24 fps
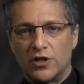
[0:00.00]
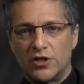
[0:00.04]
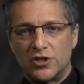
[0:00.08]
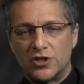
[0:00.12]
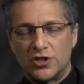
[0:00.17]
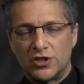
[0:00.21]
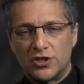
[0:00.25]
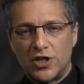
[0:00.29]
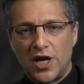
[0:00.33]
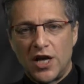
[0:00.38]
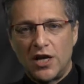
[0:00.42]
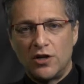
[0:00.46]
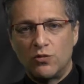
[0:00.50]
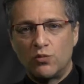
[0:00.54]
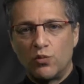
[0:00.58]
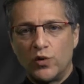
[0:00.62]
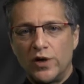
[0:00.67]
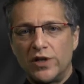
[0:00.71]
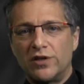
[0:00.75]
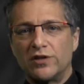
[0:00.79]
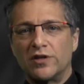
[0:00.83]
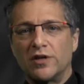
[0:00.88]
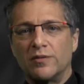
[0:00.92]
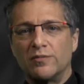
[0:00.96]
stayed
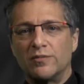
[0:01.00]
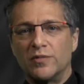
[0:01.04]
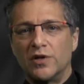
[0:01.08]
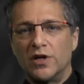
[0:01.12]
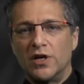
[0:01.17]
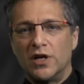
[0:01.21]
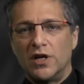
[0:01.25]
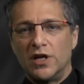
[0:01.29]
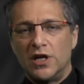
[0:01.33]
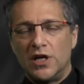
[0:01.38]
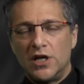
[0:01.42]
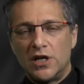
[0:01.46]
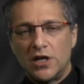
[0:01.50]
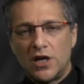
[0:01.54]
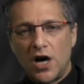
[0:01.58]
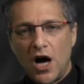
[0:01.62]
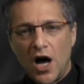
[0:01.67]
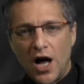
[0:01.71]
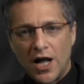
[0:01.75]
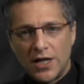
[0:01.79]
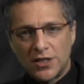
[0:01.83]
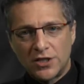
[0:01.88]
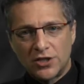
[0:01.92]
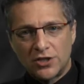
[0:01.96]
with him. He
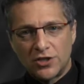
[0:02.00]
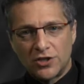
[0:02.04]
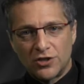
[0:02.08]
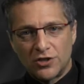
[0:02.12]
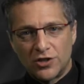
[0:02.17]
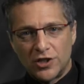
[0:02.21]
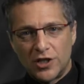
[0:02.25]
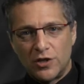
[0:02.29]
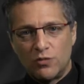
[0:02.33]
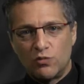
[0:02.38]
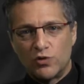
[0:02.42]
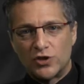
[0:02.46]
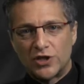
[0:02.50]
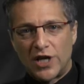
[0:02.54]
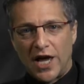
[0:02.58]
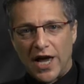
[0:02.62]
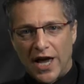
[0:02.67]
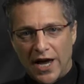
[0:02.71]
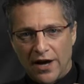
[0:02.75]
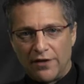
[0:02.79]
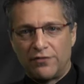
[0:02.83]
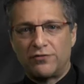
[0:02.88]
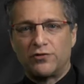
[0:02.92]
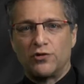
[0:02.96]
constantly was
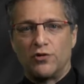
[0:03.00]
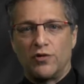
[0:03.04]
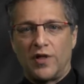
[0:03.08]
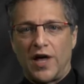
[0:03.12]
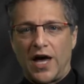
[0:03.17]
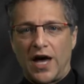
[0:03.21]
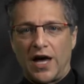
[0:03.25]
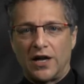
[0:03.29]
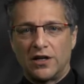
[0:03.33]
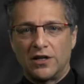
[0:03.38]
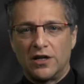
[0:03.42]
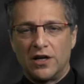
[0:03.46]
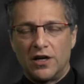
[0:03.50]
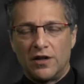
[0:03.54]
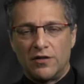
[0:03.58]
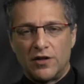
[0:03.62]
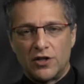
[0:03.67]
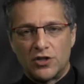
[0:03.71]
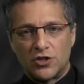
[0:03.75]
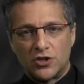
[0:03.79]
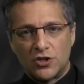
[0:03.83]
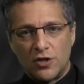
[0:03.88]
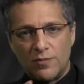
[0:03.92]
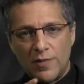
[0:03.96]
after that
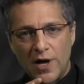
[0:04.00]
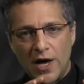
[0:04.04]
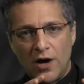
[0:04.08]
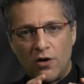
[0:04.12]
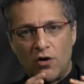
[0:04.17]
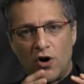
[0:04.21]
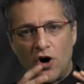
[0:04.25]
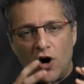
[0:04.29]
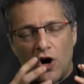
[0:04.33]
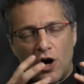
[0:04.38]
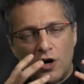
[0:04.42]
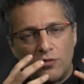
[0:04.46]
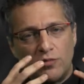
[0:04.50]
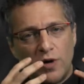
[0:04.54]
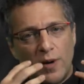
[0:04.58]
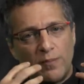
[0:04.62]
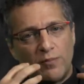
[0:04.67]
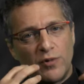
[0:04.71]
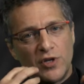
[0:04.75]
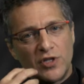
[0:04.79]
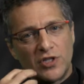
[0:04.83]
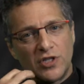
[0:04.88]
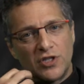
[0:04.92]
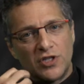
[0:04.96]
somehow our
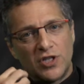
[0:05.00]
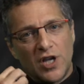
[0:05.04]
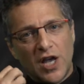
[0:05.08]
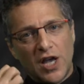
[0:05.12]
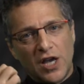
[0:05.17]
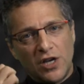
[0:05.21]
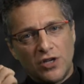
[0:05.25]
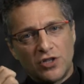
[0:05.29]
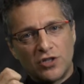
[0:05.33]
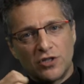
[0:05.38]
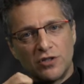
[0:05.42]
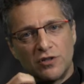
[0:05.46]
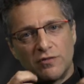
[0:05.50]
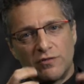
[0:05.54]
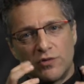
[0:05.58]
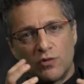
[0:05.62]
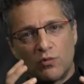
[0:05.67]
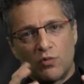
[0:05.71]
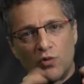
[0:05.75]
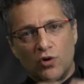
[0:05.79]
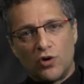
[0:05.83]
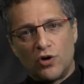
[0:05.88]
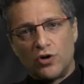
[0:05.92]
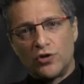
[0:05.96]
representation of the
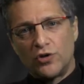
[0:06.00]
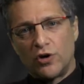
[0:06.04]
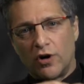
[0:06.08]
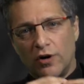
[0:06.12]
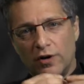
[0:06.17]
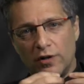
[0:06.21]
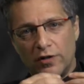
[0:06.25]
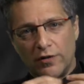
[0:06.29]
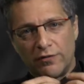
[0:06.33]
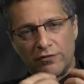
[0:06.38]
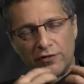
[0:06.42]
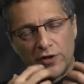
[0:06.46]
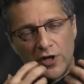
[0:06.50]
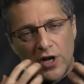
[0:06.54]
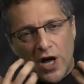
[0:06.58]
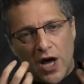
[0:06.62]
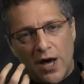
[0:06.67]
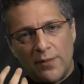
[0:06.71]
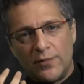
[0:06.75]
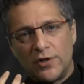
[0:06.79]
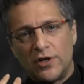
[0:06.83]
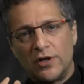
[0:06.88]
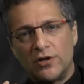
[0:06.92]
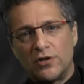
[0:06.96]
world, the
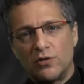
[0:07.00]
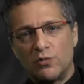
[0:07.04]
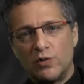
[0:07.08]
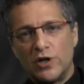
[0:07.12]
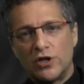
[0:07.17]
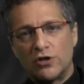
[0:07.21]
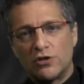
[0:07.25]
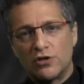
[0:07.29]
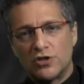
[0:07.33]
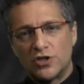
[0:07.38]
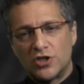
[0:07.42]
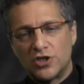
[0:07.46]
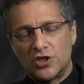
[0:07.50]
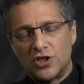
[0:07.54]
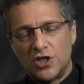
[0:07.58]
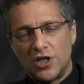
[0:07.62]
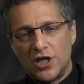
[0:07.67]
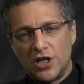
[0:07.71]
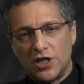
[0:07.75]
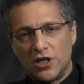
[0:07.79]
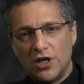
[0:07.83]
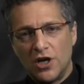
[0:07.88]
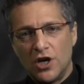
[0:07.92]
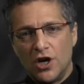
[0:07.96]
phenomena that we could
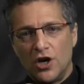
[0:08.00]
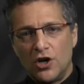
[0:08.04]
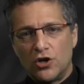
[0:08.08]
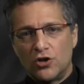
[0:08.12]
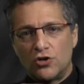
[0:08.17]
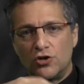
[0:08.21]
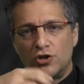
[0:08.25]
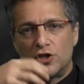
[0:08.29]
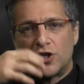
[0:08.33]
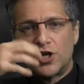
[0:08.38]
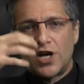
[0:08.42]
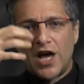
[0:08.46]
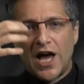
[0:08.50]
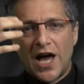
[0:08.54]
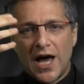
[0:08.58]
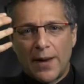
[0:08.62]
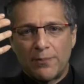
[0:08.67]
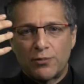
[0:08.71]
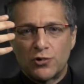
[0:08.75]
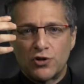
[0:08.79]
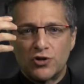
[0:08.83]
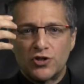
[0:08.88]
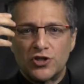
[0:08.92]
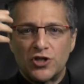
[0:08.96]
see, could
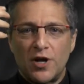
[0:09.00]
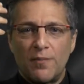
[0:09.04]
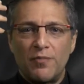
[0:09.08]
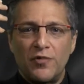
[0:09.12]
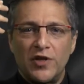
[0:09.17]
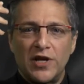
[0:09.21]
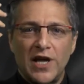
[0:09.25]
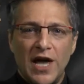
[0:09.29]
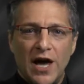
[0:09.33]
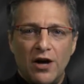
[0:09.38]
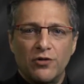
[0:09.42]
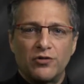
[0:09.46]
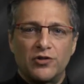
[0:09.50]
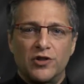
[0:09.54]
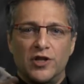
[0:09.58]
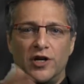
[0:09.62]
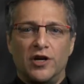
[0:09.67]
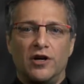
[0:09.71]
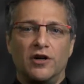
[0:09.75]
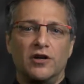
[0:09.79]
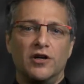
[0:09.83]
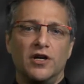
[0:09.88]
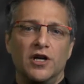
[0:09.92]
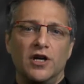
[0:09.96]
capture something out
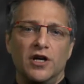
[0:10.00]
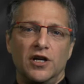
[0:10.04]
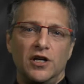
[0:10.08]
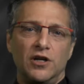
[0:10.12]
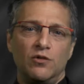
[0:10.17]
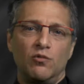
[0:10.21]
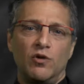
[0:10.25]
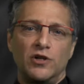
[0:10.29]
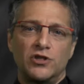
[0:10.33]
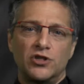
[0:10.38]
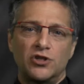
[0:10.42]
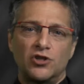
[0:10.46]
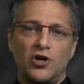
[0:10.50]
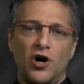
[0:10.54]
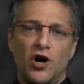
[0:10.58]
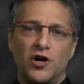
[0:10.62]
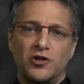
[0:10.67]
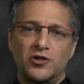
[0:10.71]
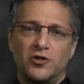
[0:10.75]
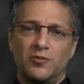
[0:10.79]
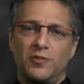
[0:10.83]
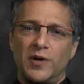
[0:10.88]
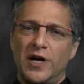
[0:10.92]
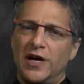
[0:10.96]
there. He once
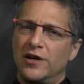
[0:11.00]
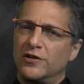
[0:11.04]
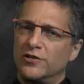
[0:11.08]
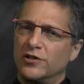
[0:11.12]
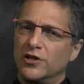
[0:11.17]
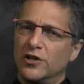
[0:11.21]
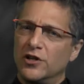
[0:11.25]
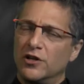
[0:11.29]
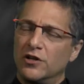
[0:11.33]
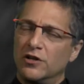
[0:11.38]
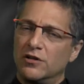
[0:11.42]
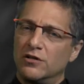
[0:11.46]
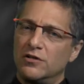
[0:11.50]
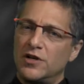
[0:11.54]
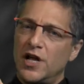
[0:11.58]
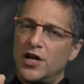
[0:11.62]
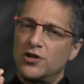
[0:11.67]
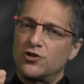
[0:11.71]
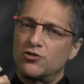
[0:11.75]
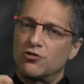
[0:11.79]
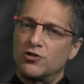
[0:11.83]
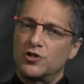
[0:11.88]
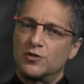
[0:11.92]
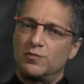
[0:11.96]
talked about
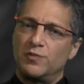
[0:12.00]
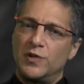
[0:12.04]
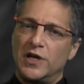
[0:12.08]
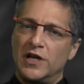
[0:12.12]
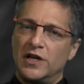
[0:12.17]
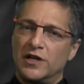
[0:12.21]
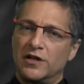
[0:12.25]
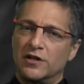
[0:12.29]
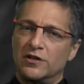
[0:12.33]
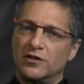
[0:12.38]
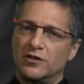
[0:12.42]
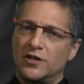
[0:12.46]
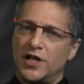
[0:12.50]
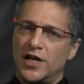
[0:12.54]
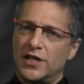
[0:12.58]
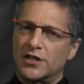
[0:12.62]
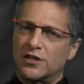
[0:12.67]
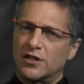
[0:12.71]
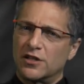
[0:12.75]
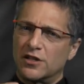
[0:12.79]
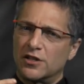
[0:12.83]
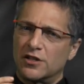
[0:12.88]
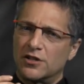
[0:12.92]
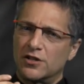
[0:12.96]
nature as being like
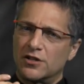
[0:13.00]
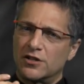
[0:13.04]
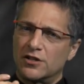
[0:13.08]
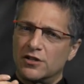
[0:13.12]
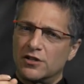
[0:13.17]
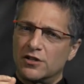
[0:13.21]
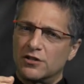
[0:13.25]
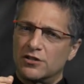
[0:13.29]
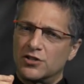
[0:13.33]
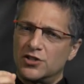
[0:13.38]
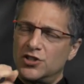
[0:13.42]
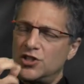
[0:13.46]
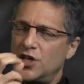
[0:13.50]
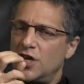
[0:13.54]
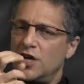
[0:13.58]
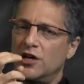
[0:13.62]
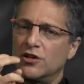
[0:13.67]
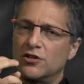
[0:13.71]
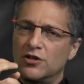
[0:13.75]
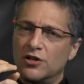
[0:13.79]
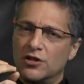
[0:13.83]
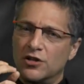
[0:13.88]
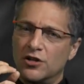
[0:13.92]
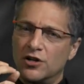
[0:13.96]

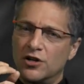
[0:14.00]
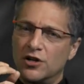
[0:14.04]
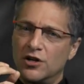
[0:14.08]
seeing